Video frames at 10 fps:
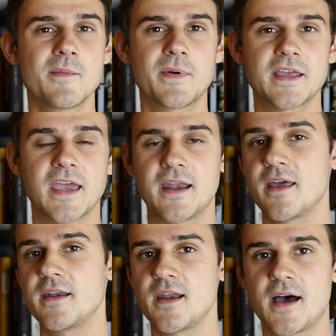but
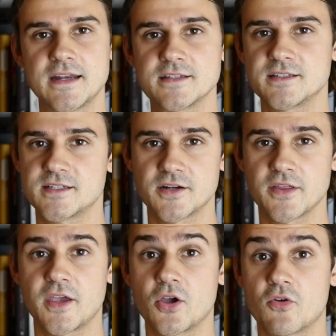again, not
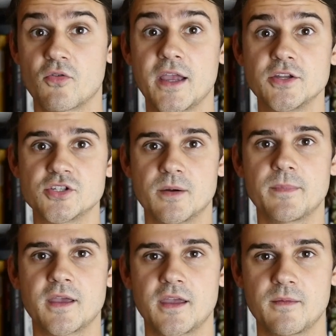necessarily a great
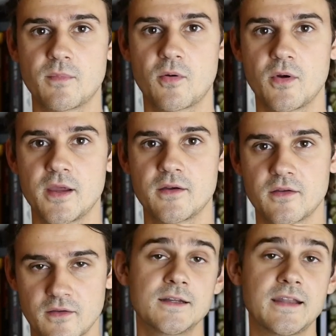jumping in point.